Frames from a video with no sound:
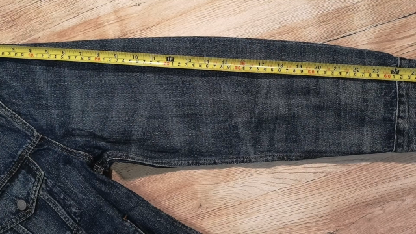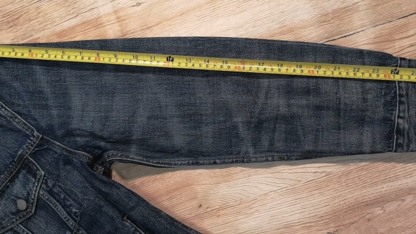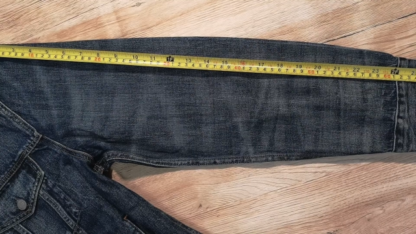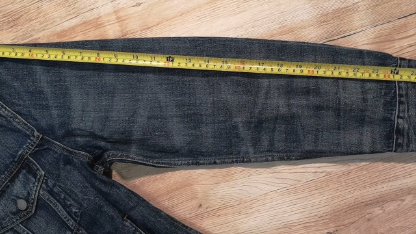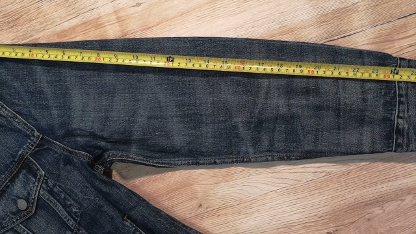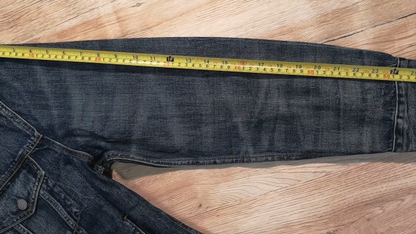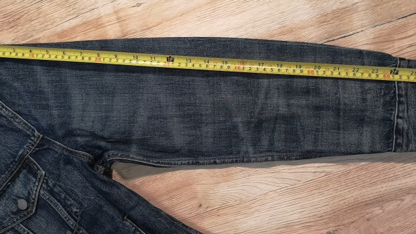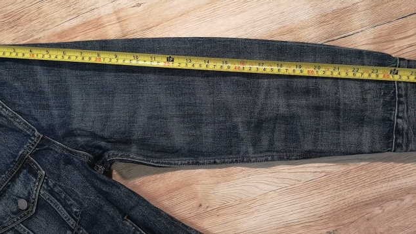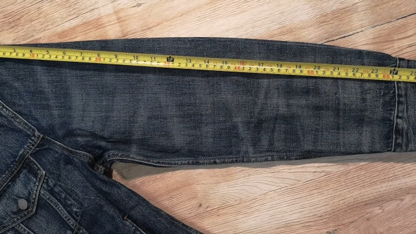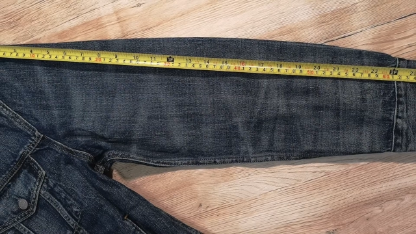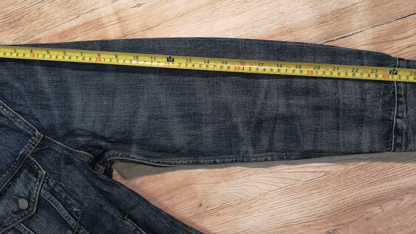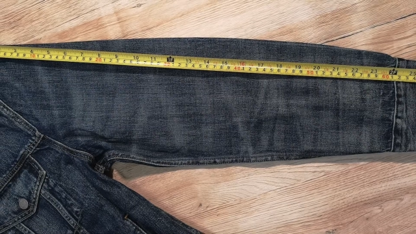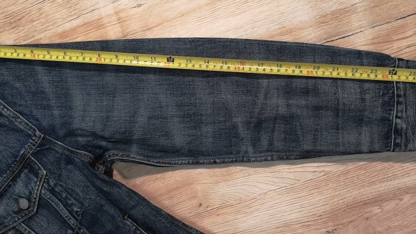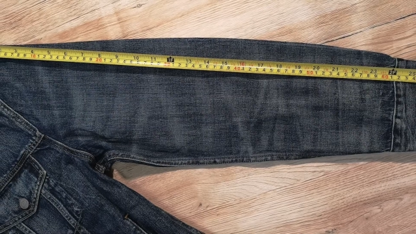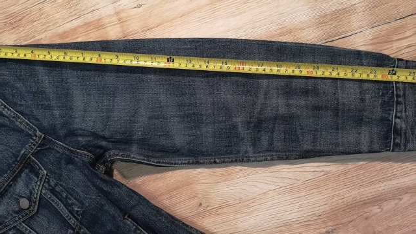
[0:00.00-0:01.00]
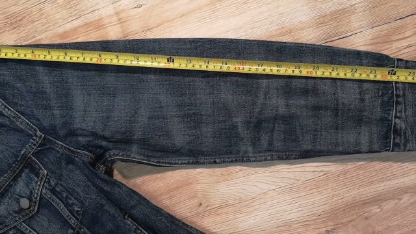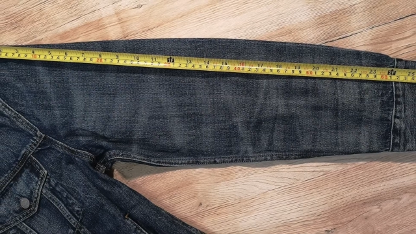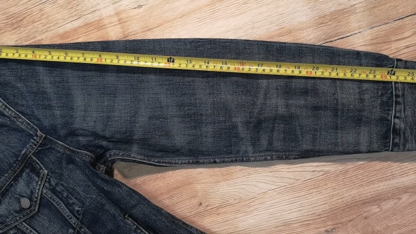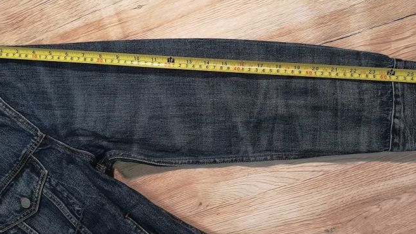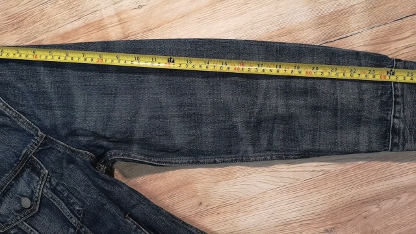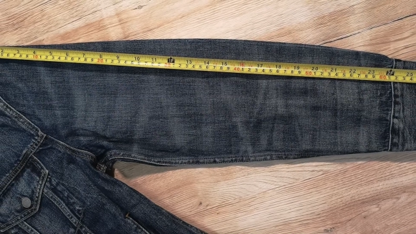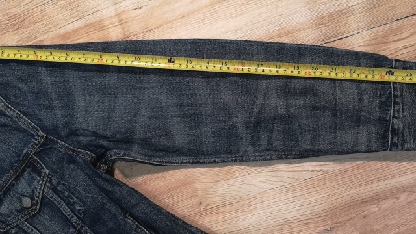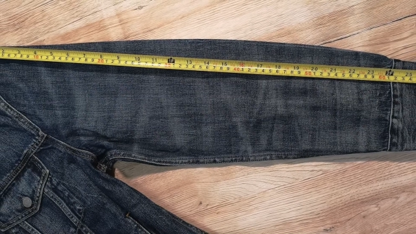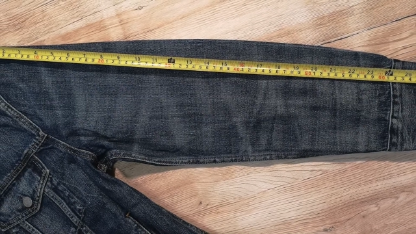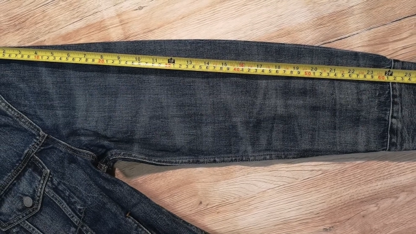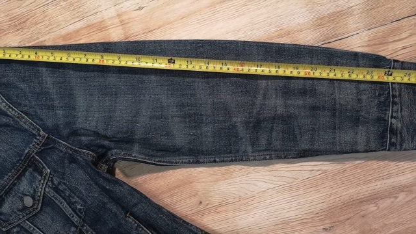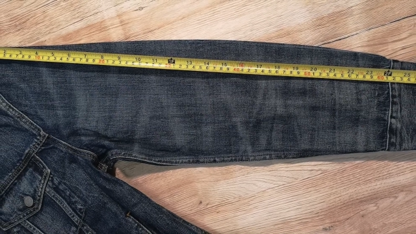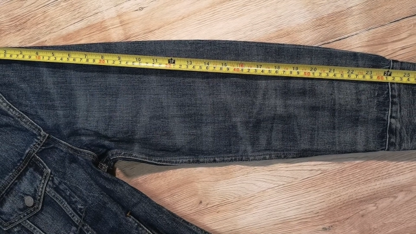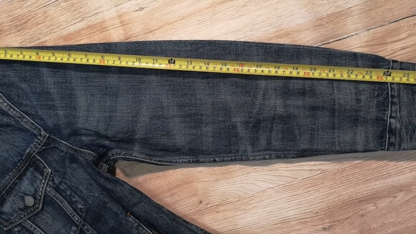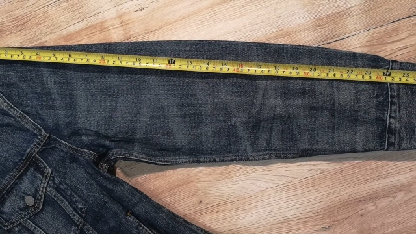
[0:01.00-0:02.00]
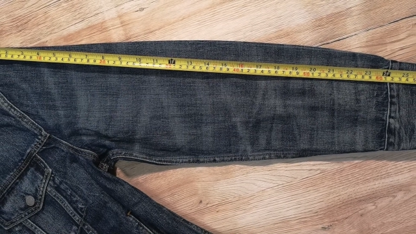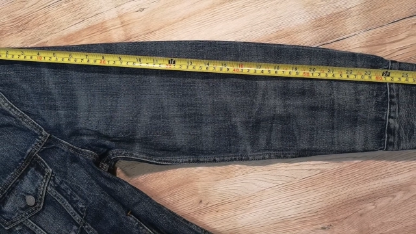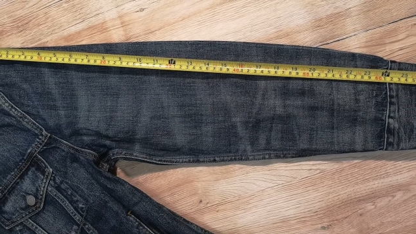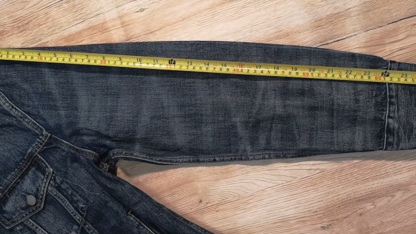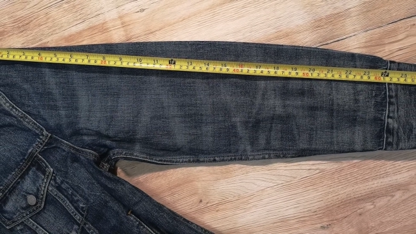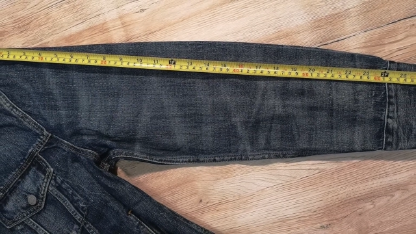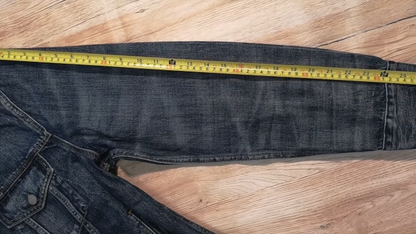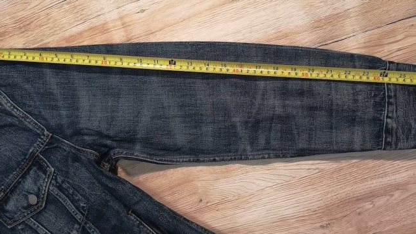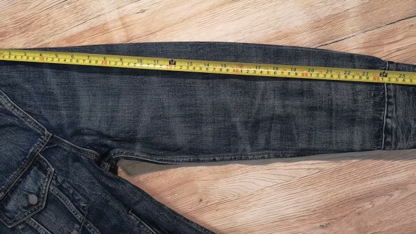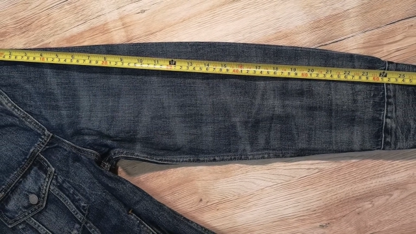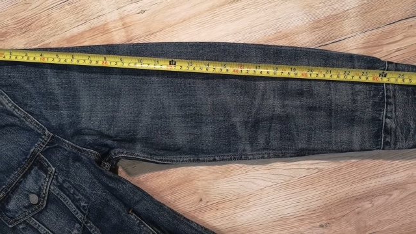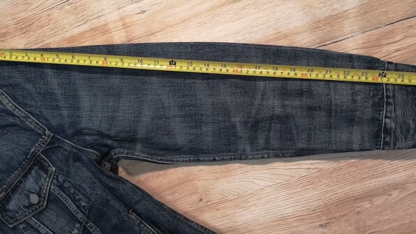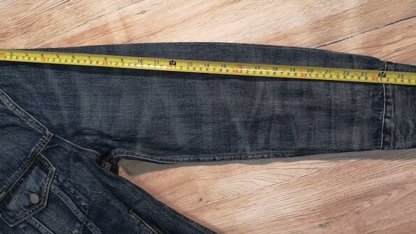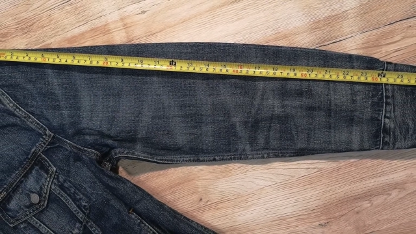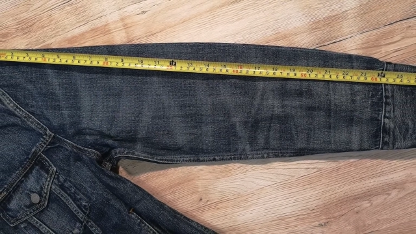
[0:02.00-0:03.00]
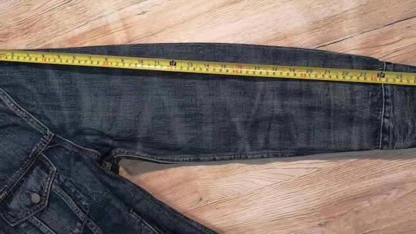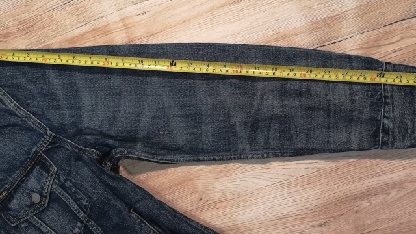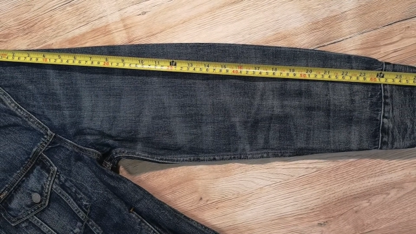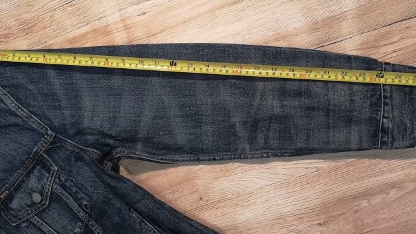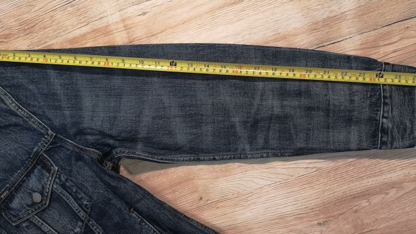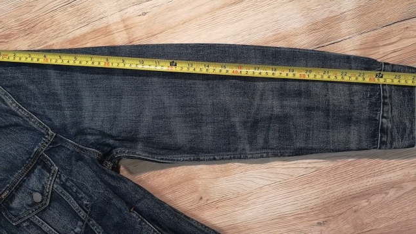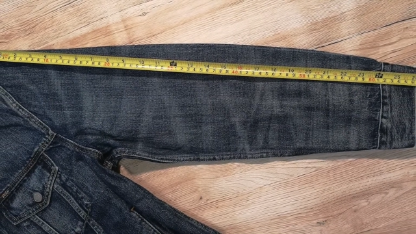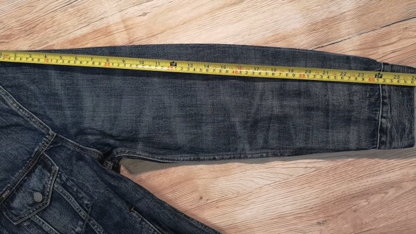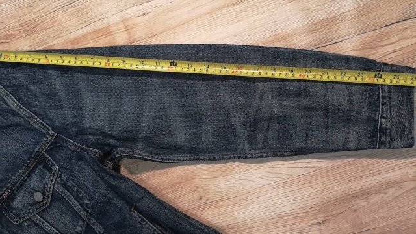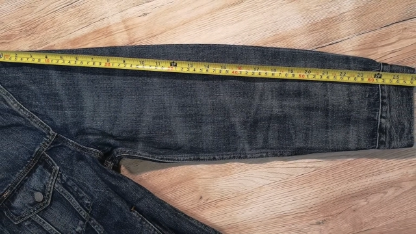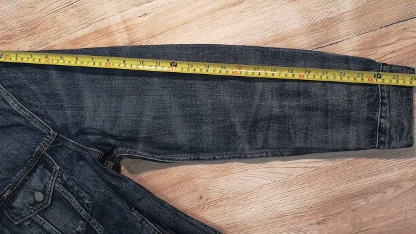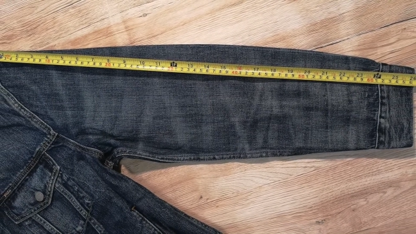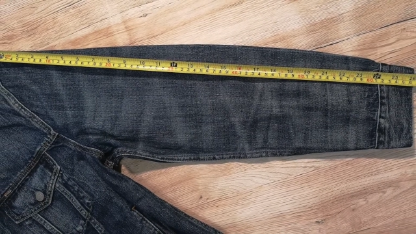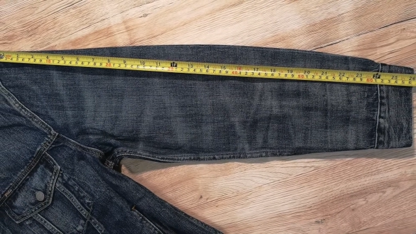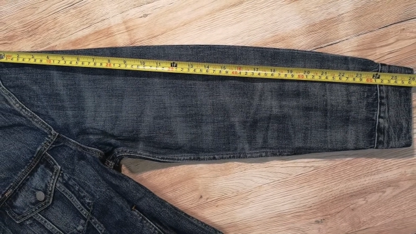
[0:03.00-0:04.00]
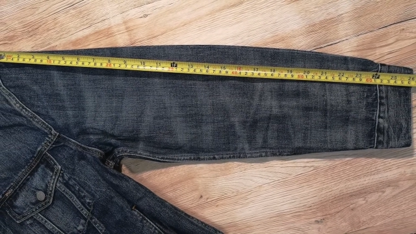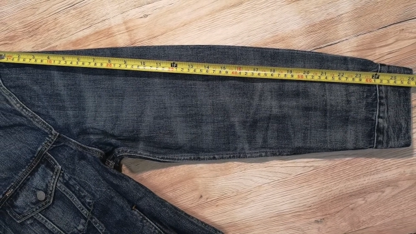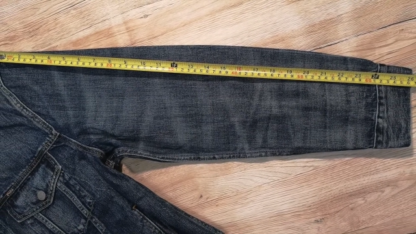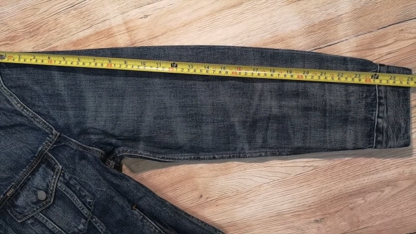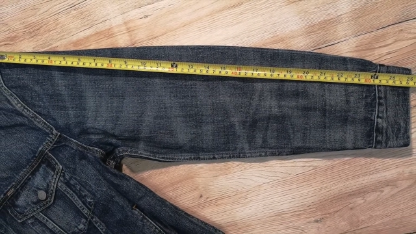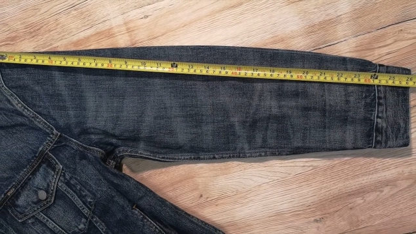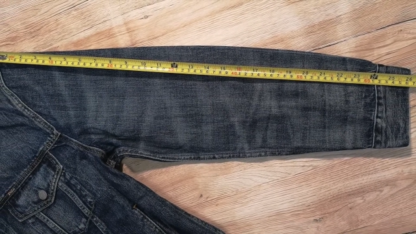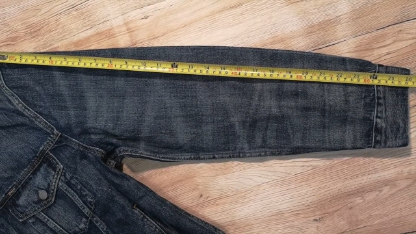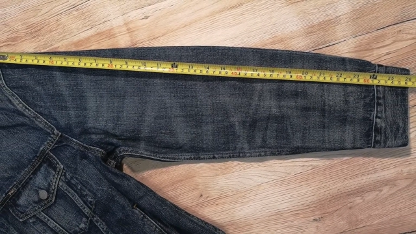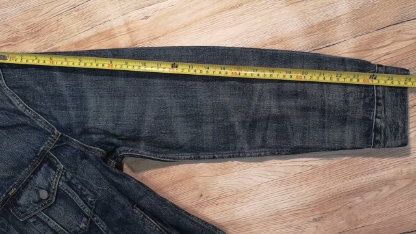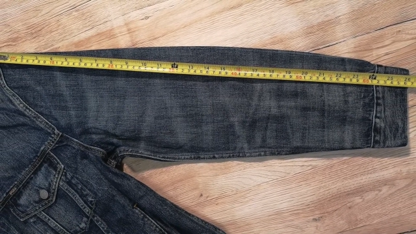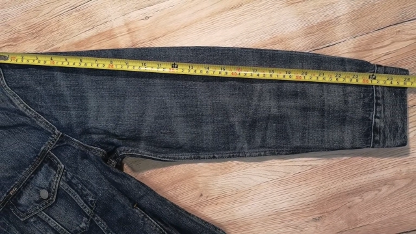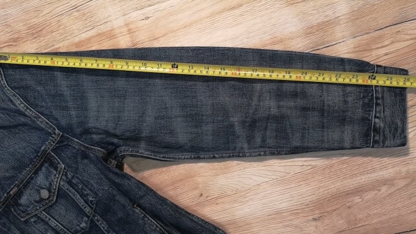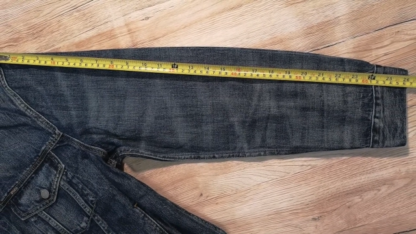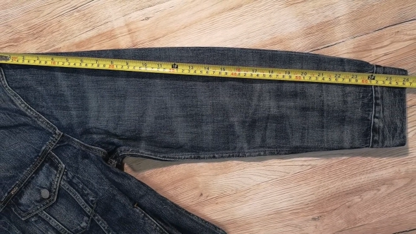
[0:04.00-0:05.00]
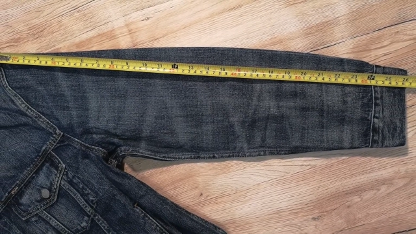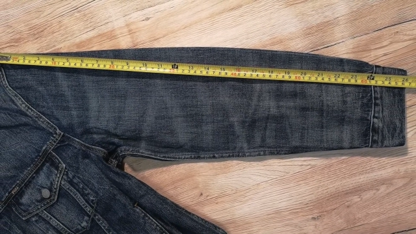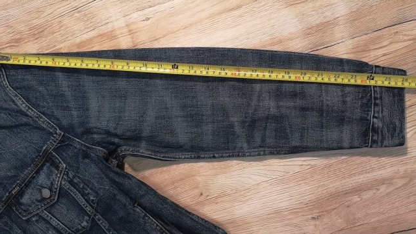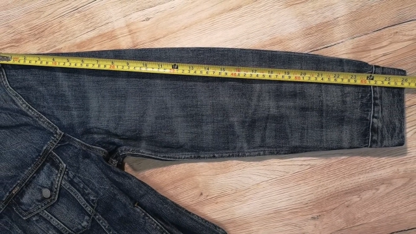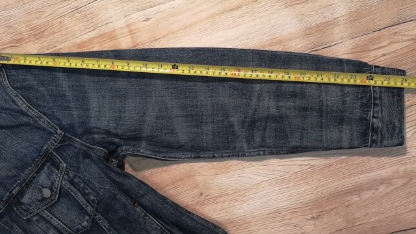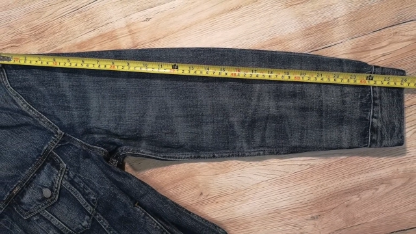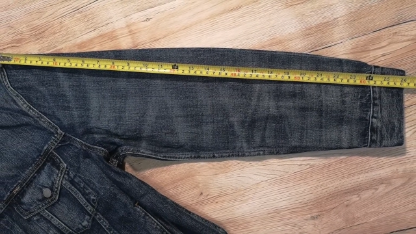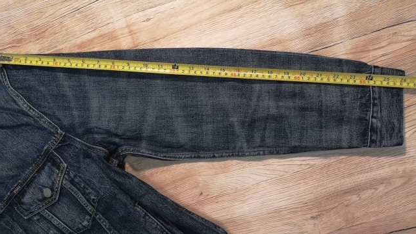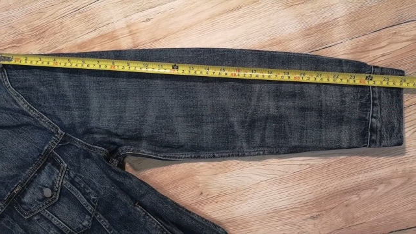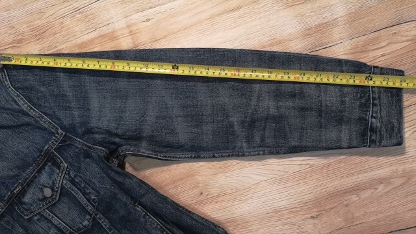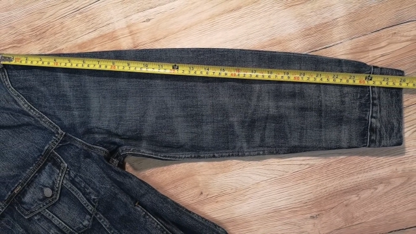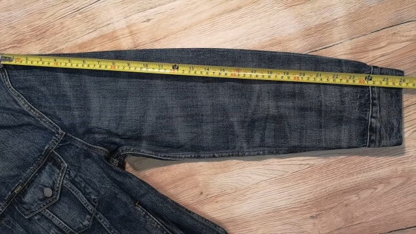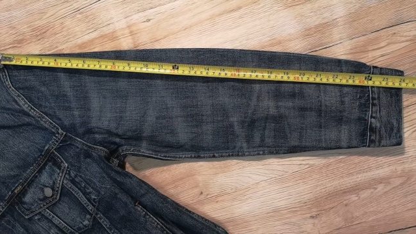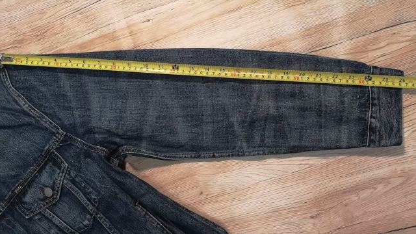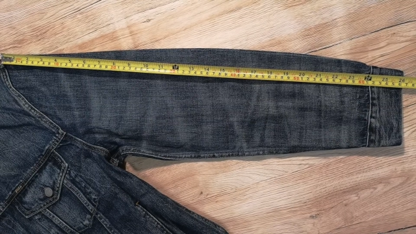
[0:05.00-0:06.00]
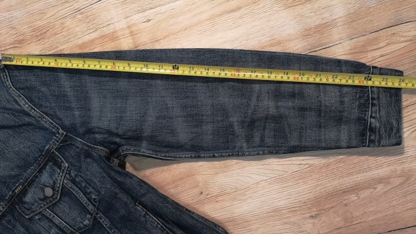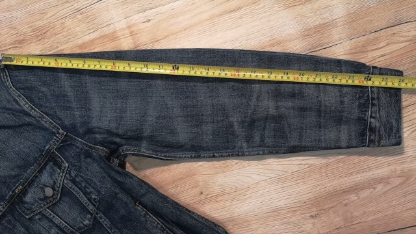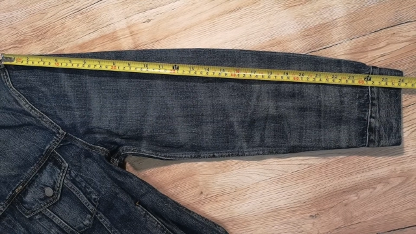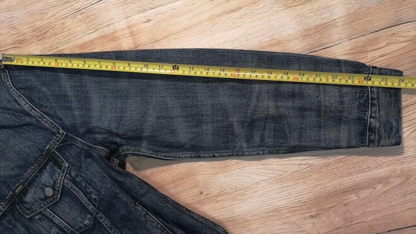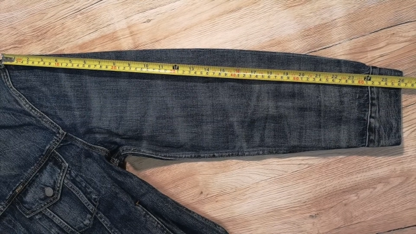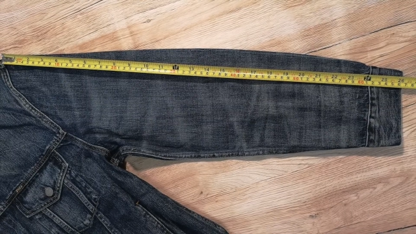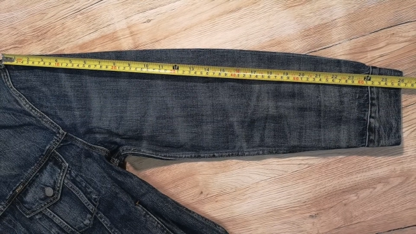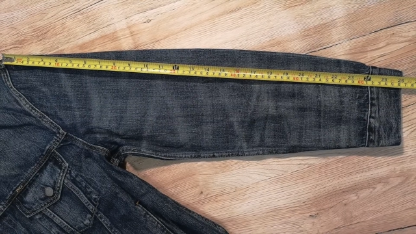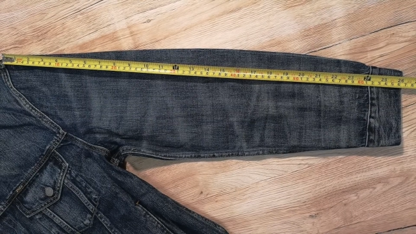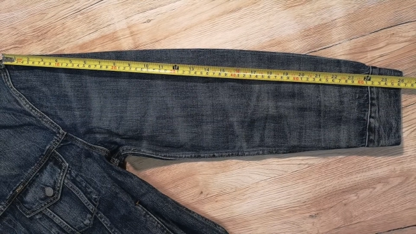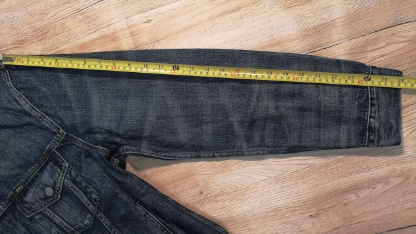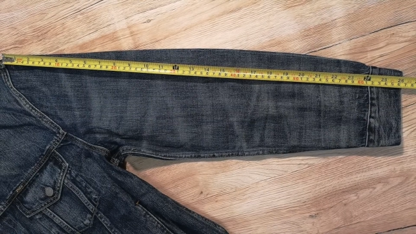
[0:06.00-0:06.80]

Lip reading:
Nobody's mouth can be seen.